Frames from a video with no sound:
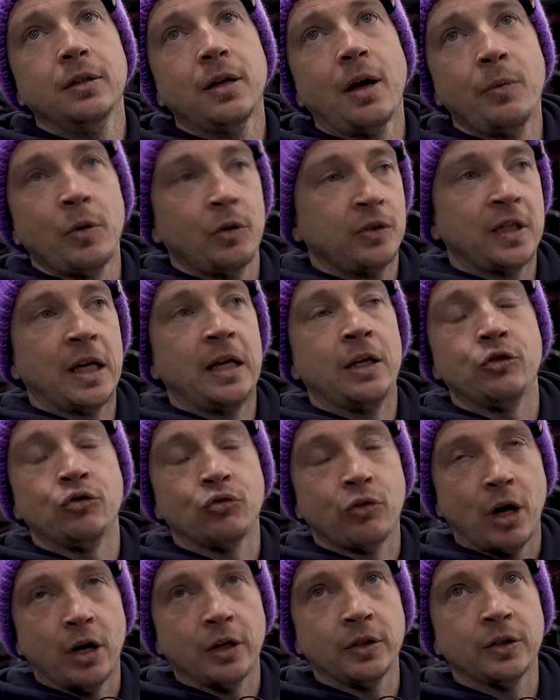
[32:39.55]
I'm not selling
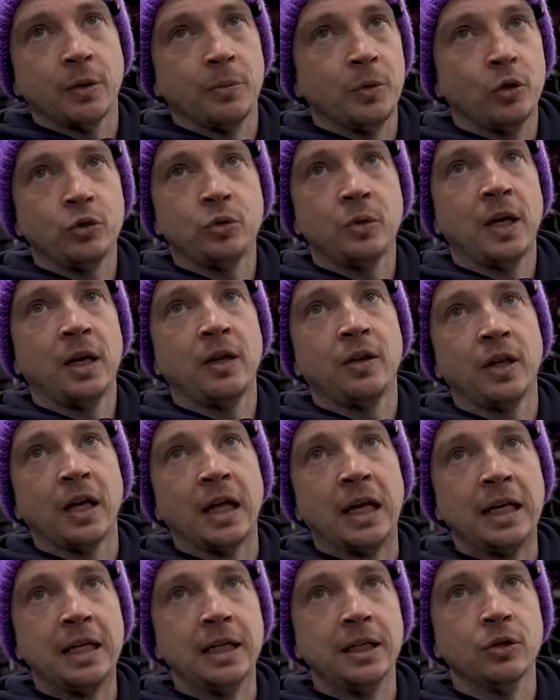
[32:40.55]
drugs. I'm not doing anything
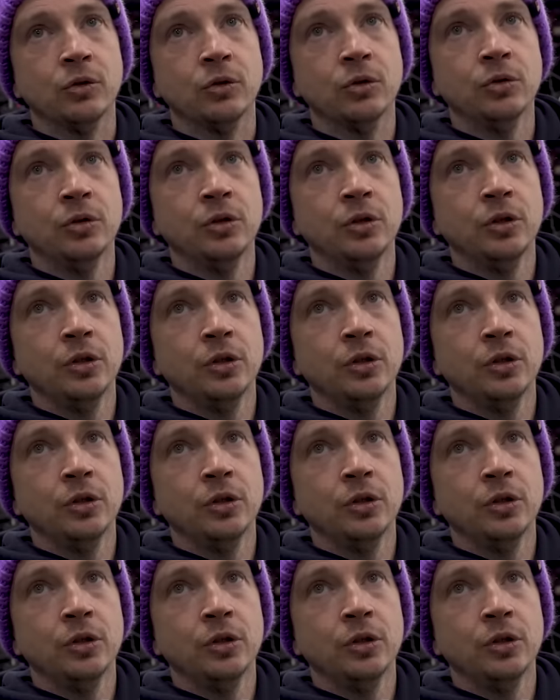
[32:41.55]
illegal